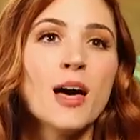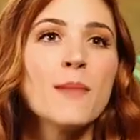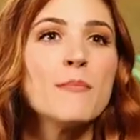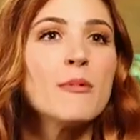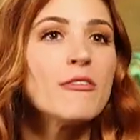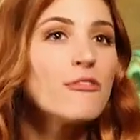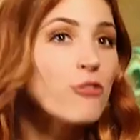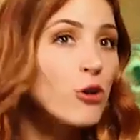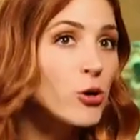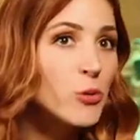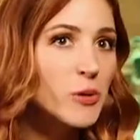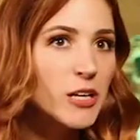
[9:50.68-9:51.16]

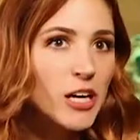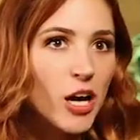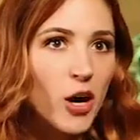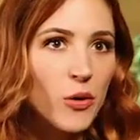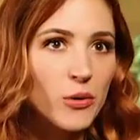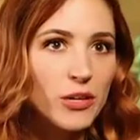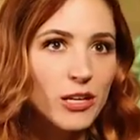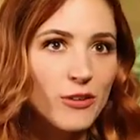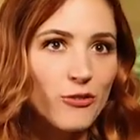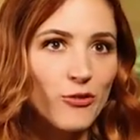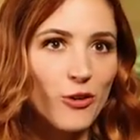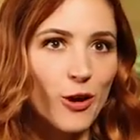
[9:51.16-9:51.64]
Before we
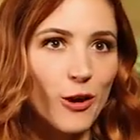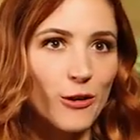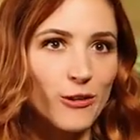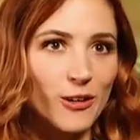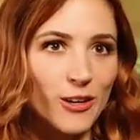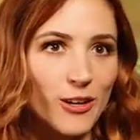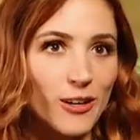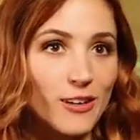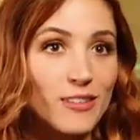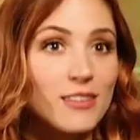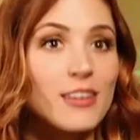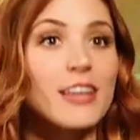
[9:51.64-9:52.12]
go any
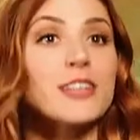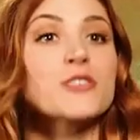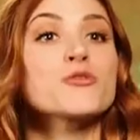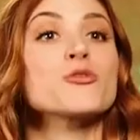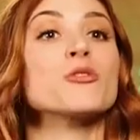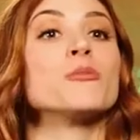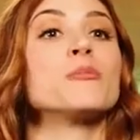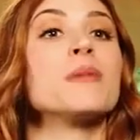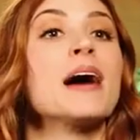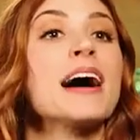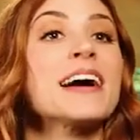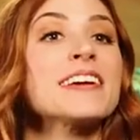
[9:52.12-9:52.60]
further, let's
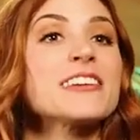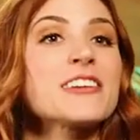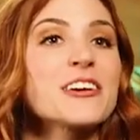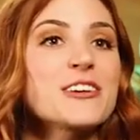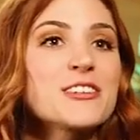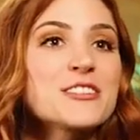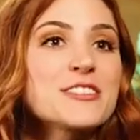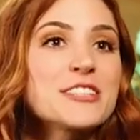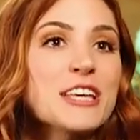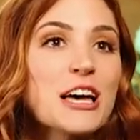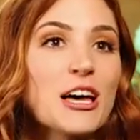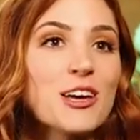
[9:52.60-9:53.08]
remind
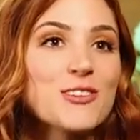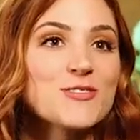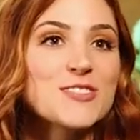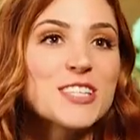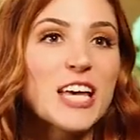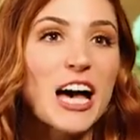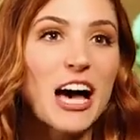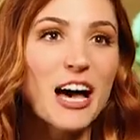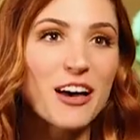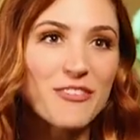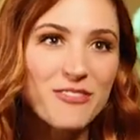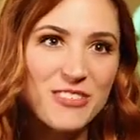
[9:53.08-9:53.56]

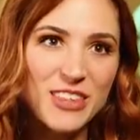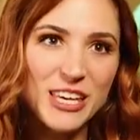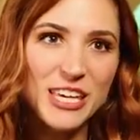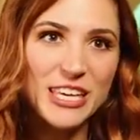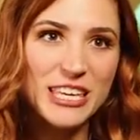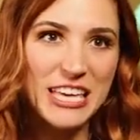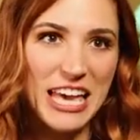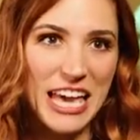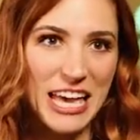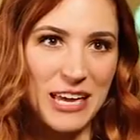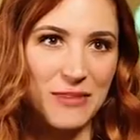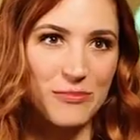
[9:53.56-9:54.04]
ourselves of the
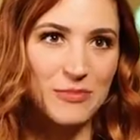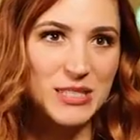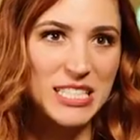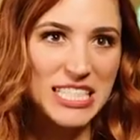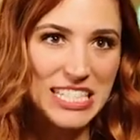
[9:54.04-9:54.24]
game